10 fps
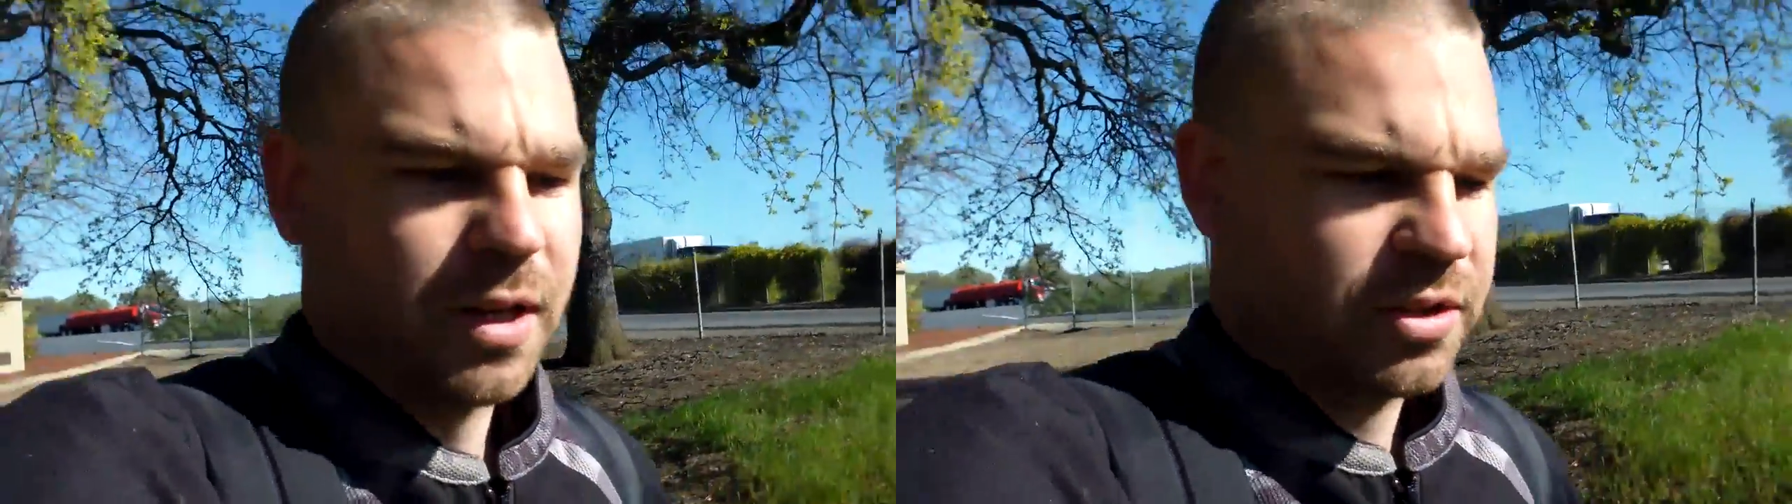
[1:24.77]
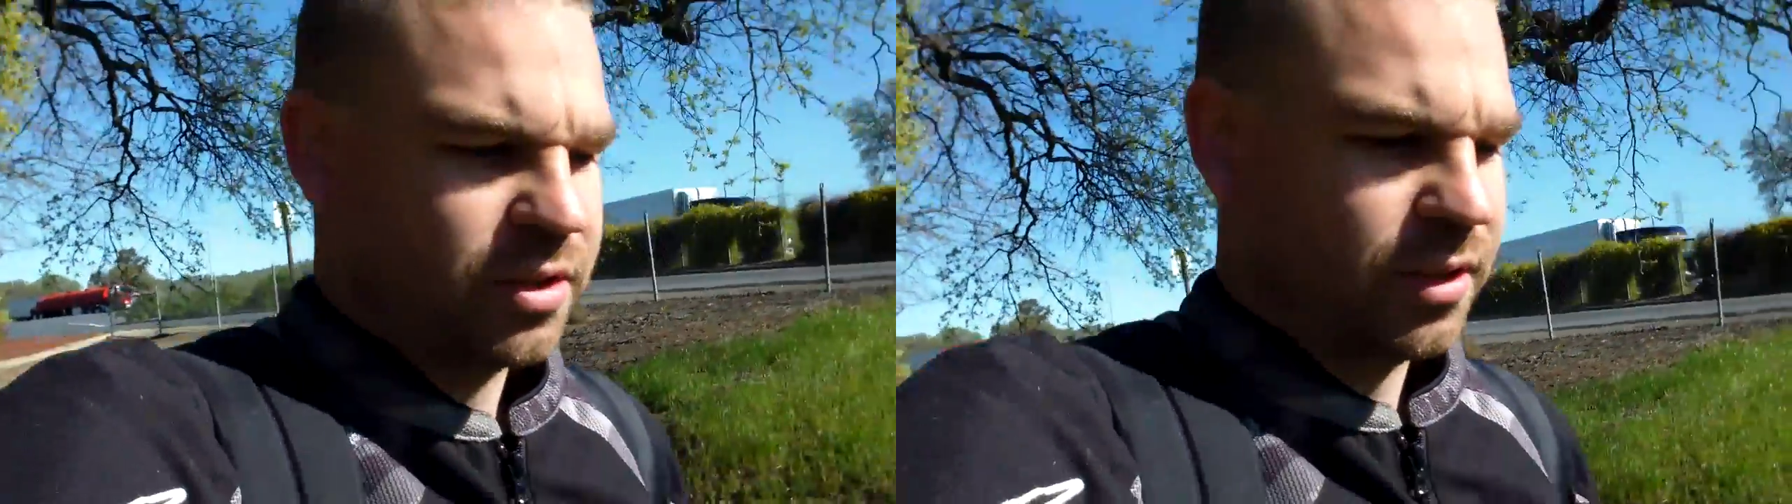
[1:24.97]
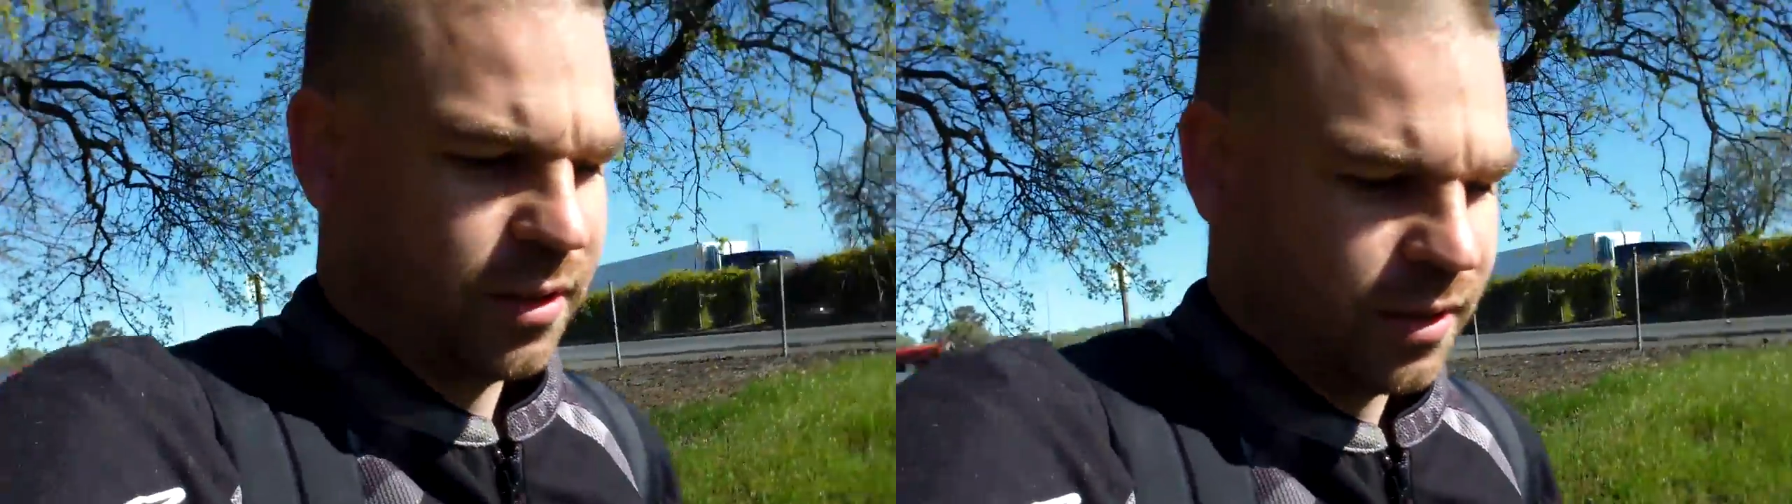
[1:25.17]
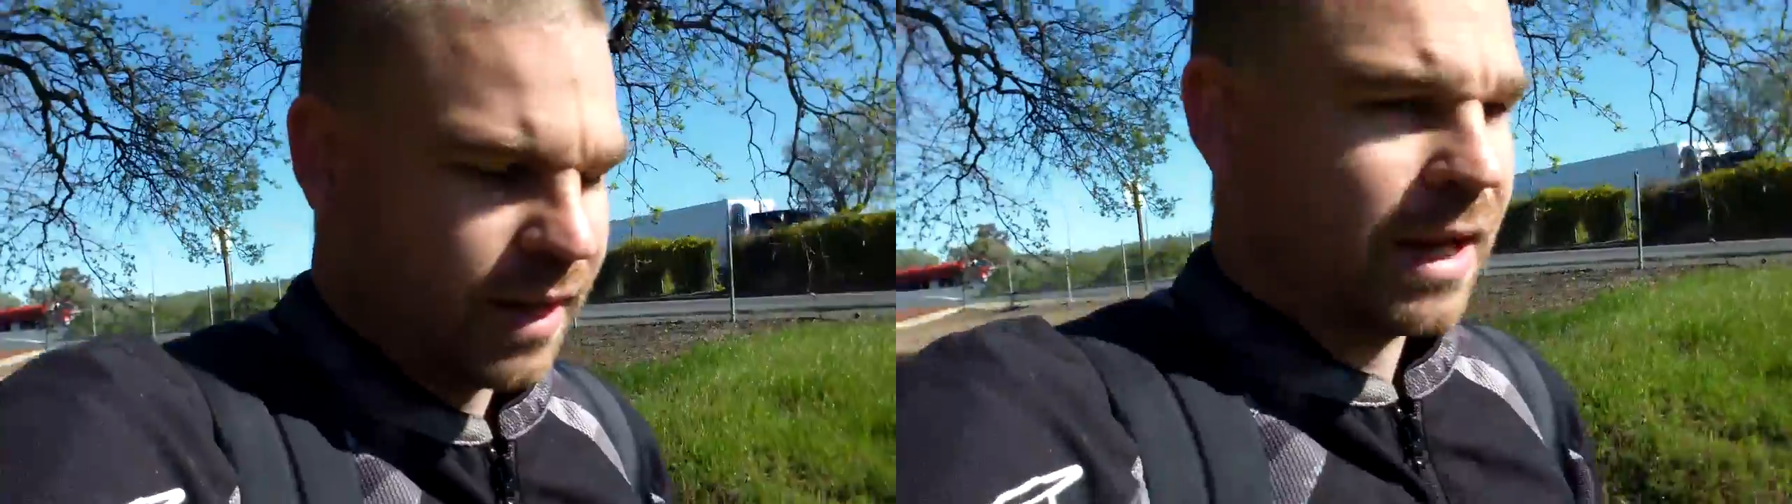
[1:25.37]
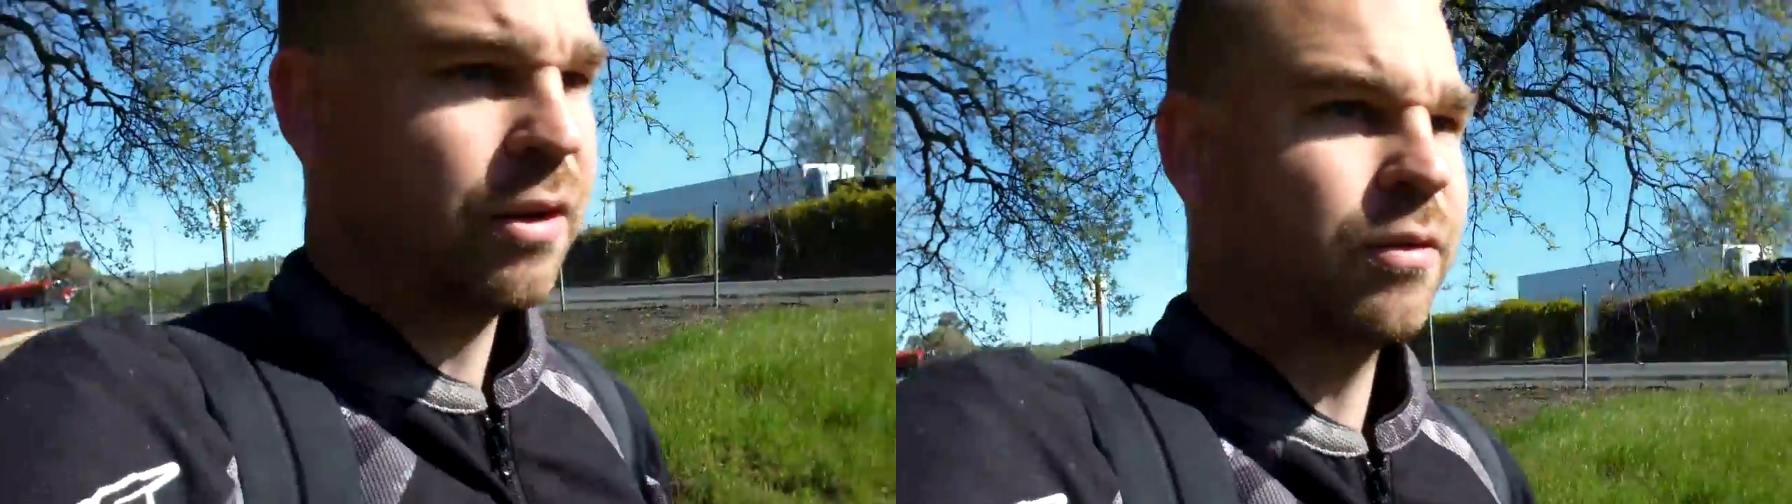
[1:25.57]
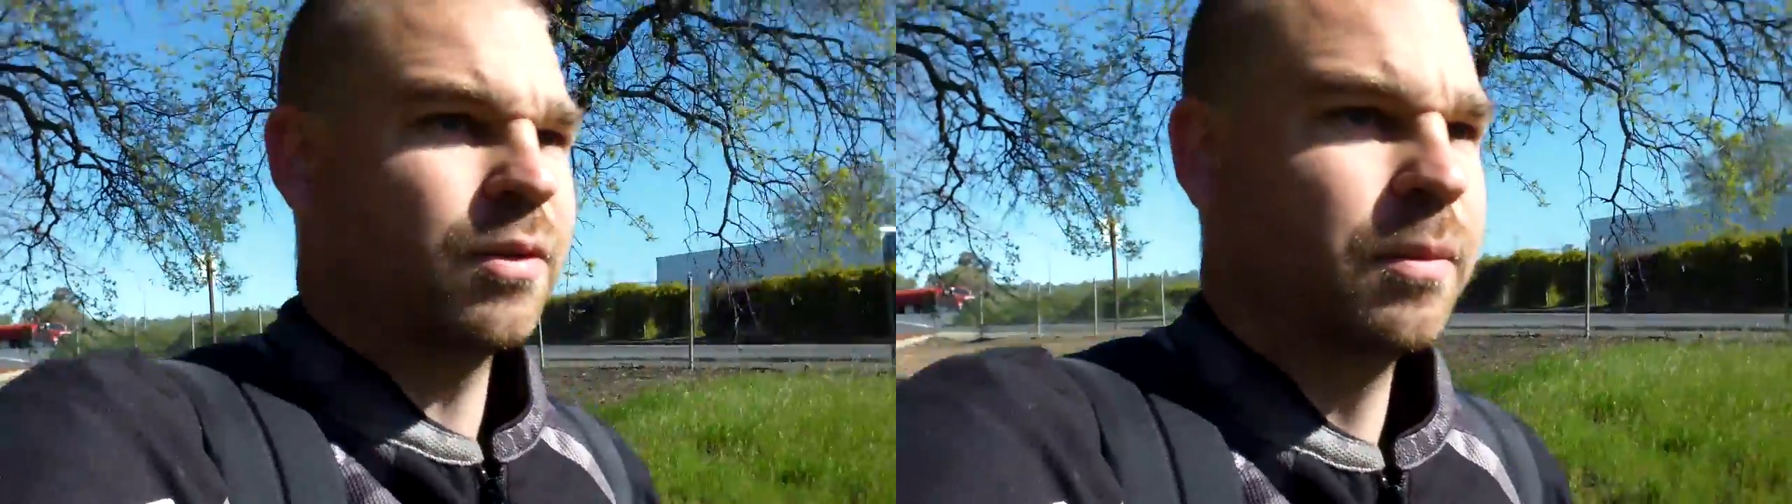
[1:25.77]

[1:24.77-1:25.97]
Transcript: direction out of.